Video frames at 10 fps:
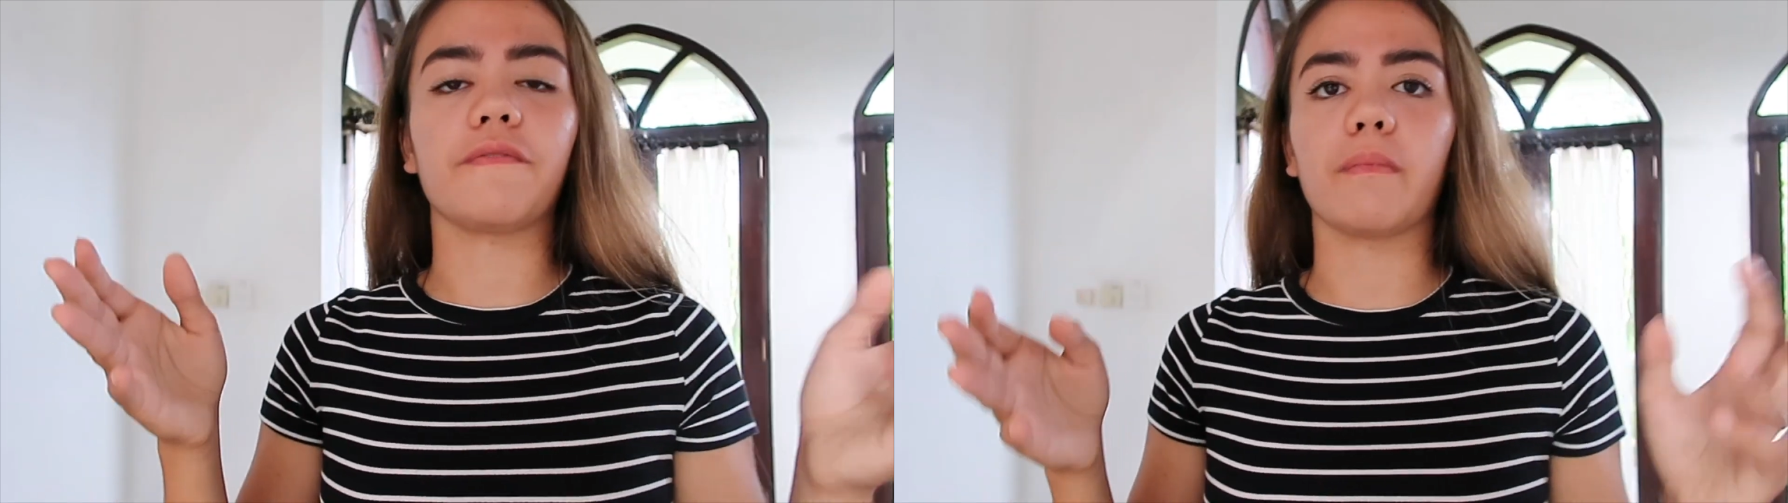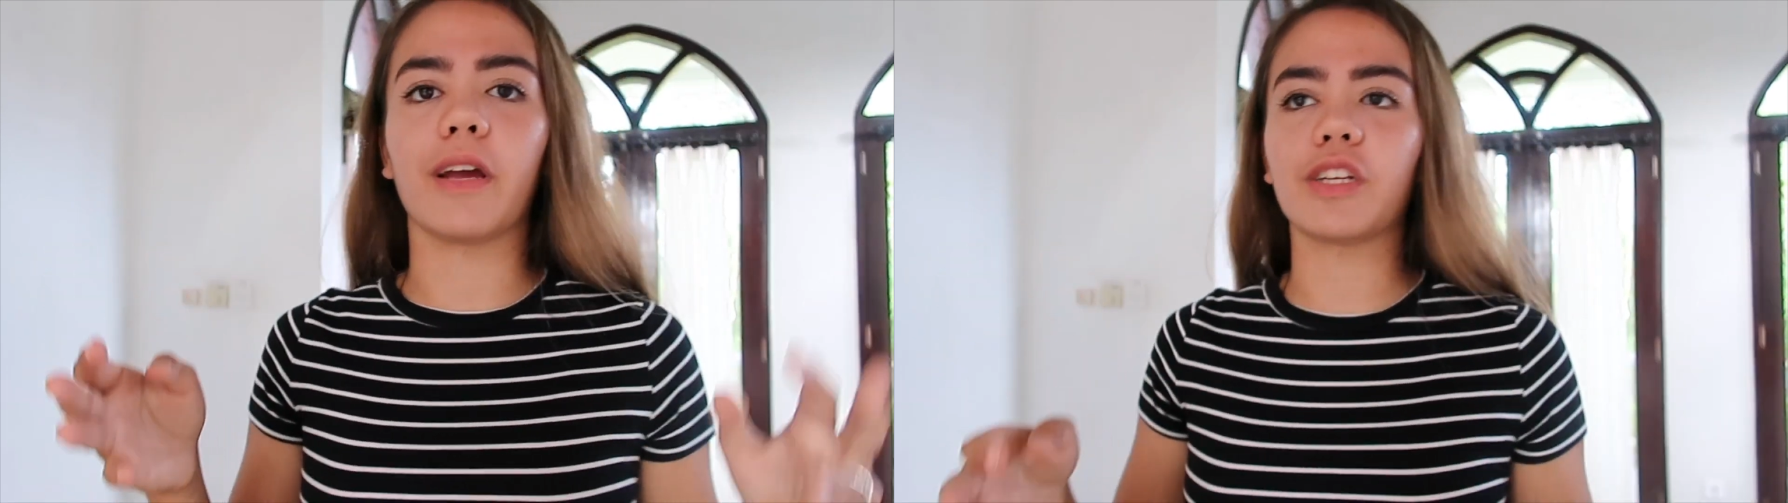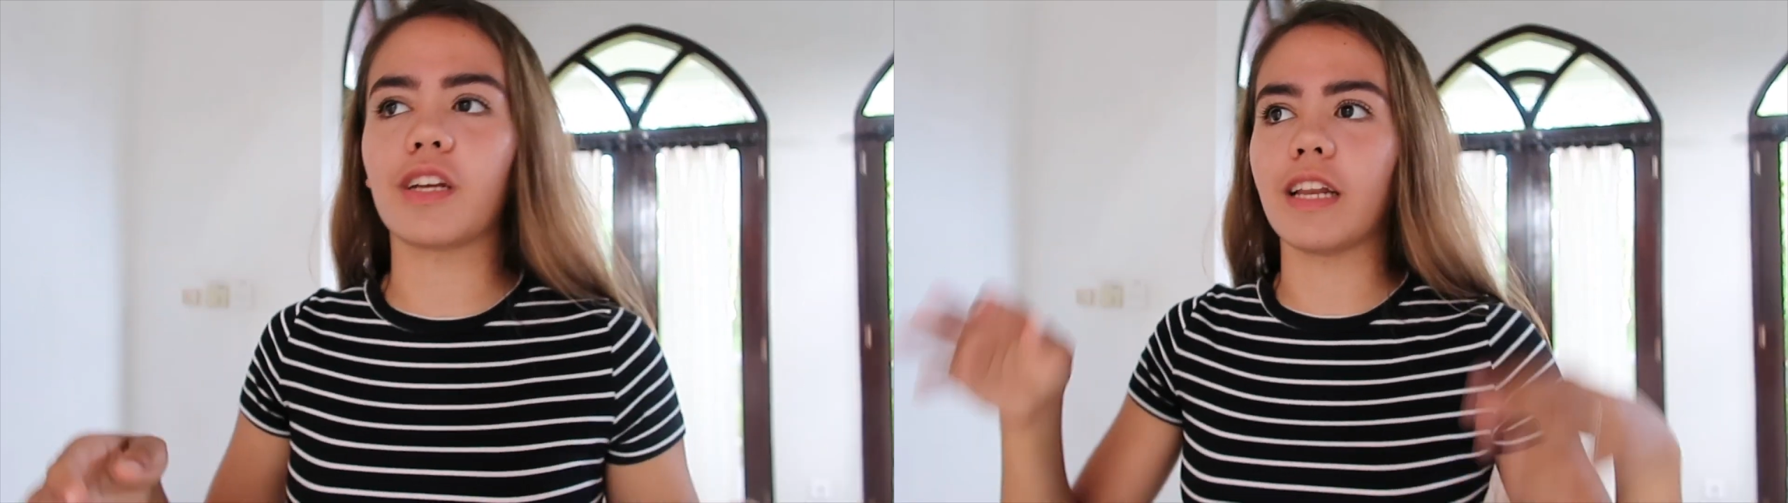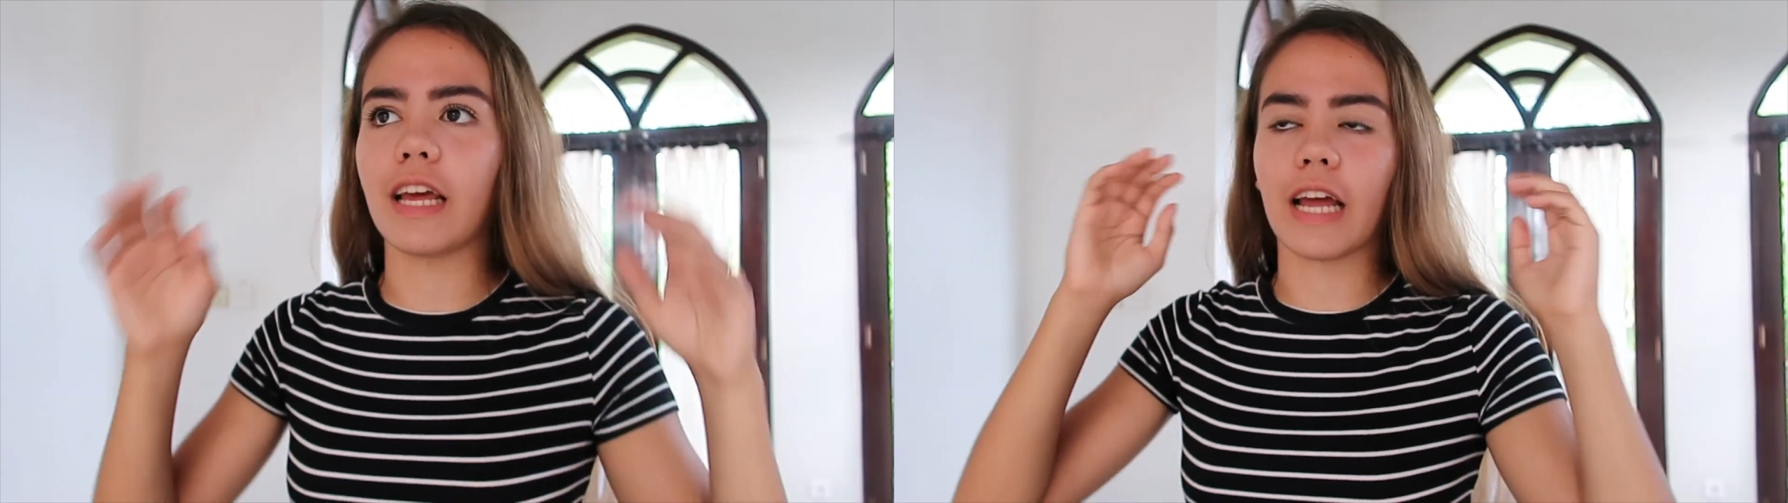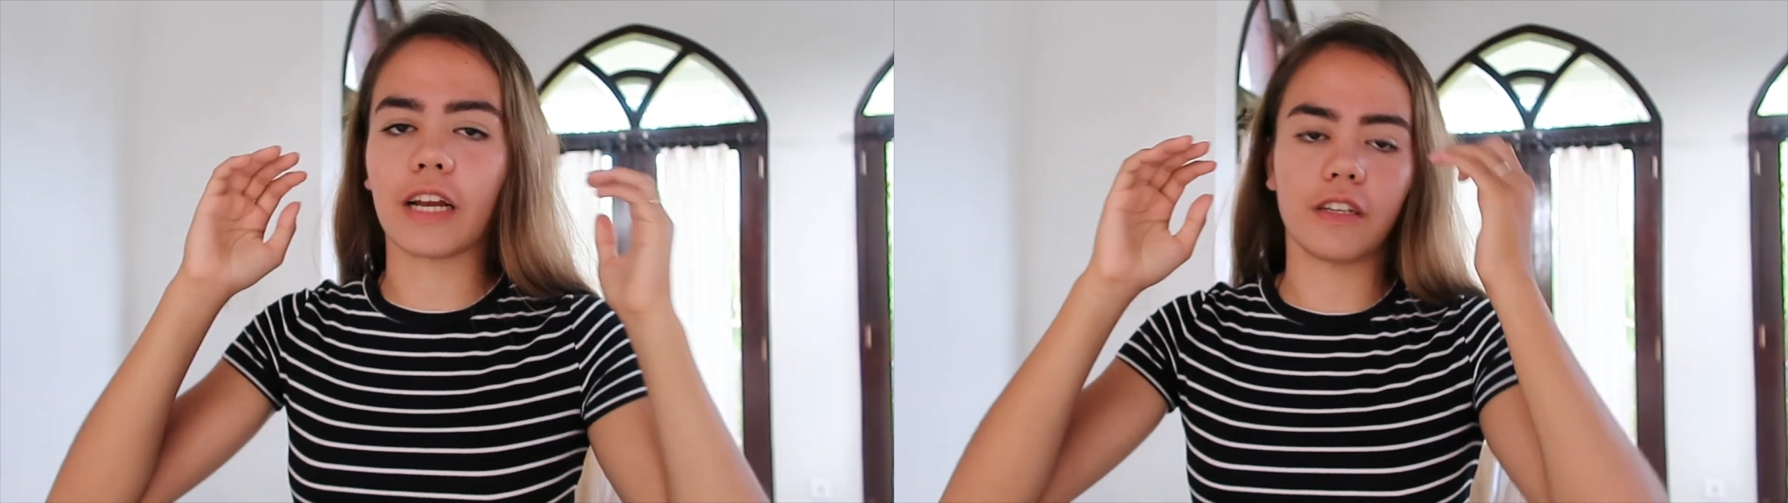information
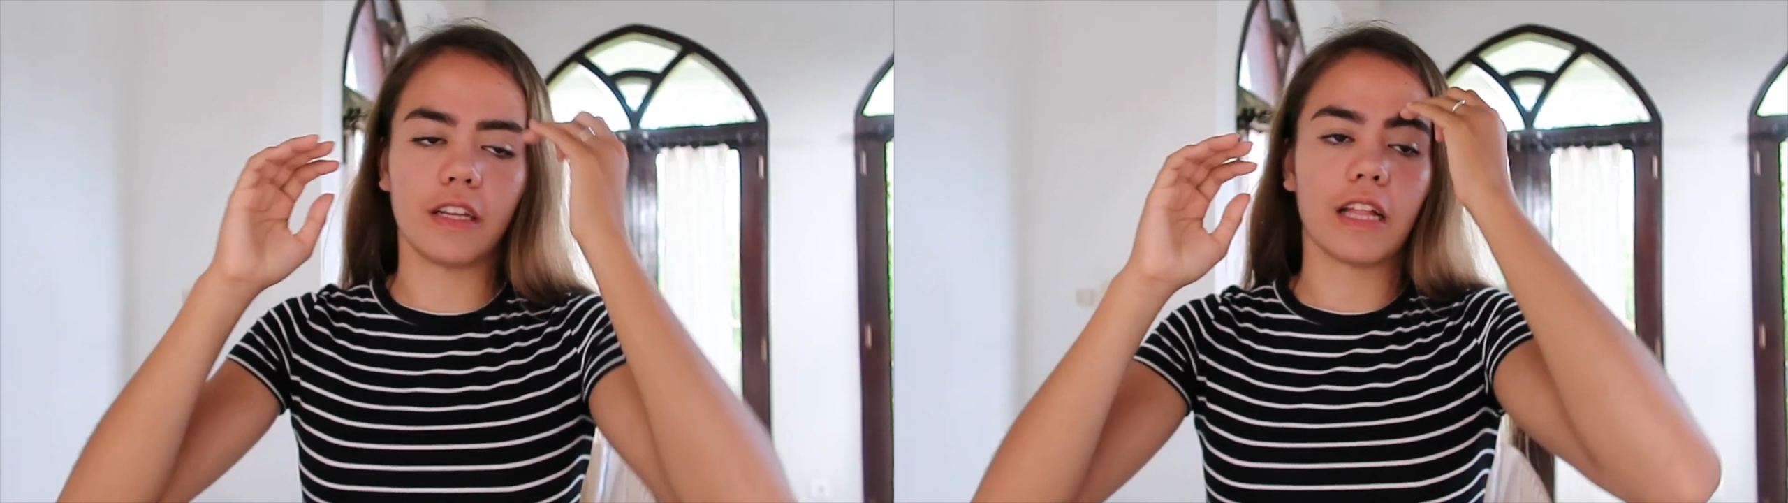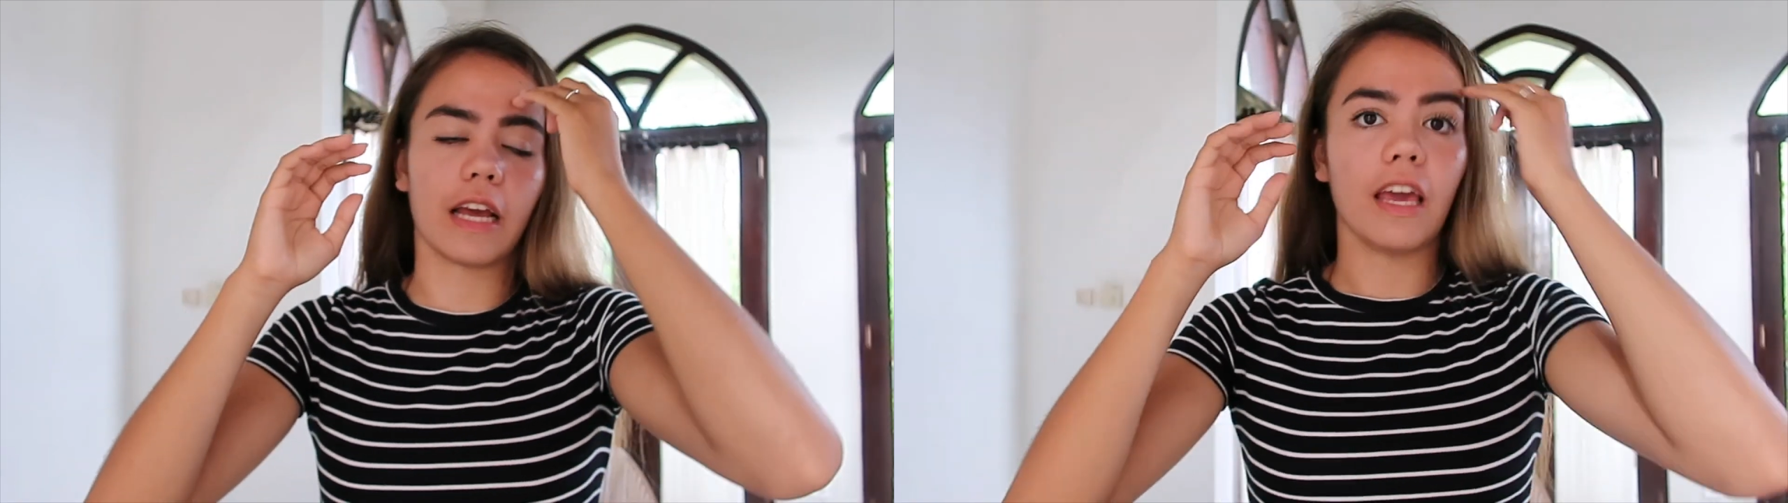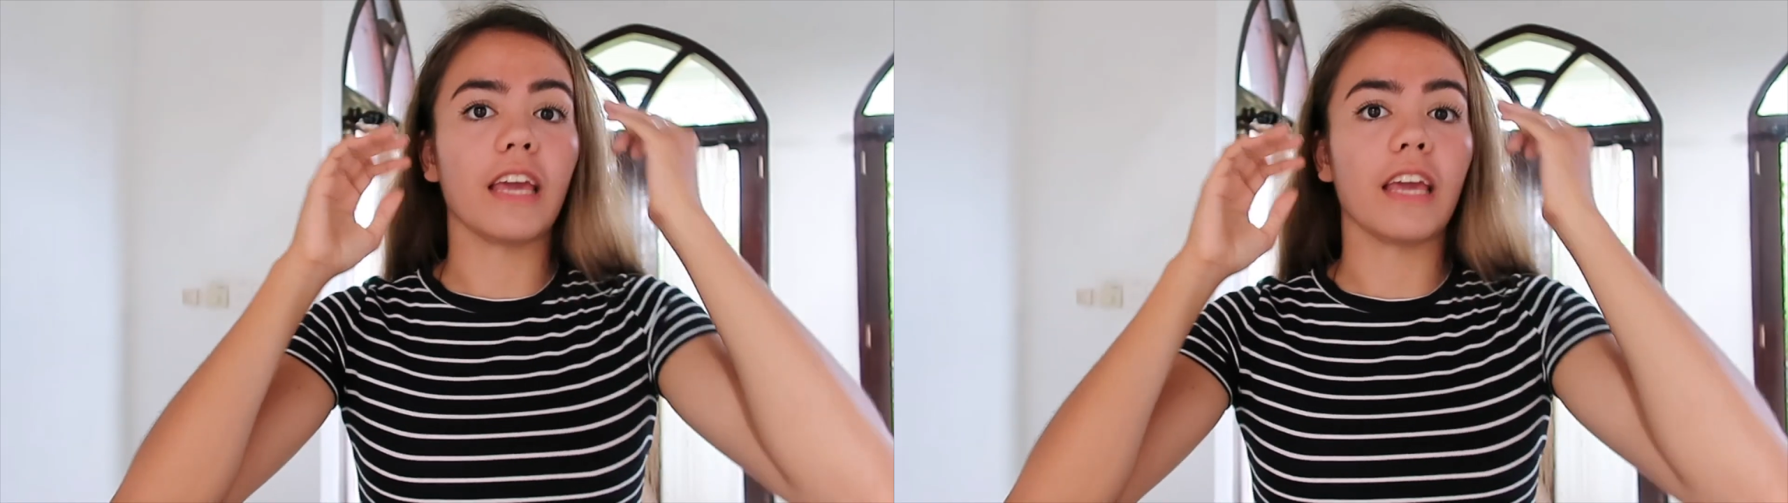and actually like